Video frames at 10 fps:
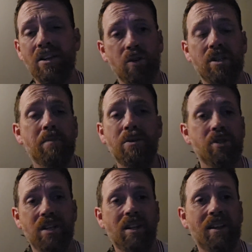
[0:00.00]
So somebody was
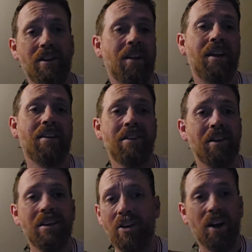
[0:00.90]
sitting there at night,
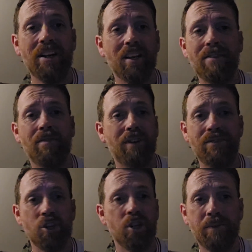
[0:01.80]
got it at
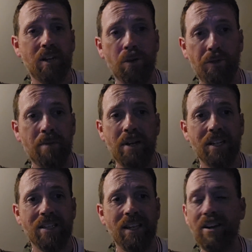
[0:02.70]
11:50, shipped it out 3
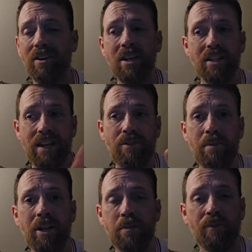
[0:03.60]
minutes later, 7
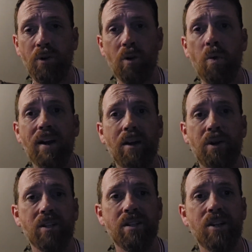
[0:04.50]
minutes before a 1 hour
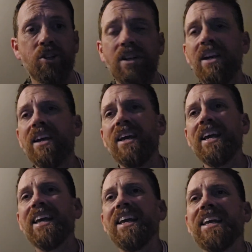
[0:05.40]
extension.
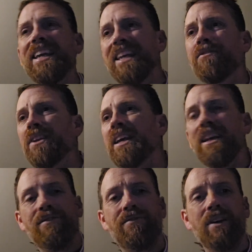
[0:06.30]
Even
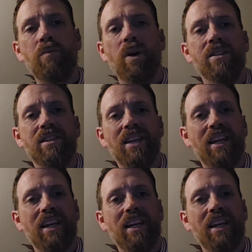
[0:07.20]
if it wasn't the